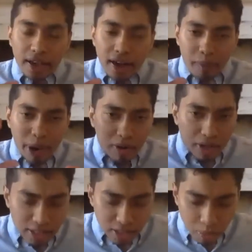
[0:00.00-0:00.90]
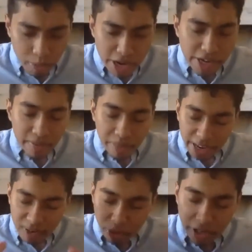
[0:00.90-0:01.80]
about his dominion that he
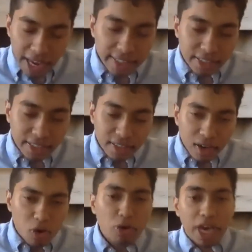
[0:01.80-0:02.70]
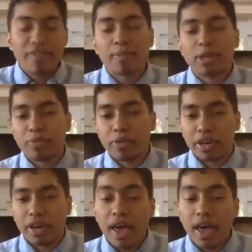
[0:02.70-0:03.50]
forgets who gave him his dominion.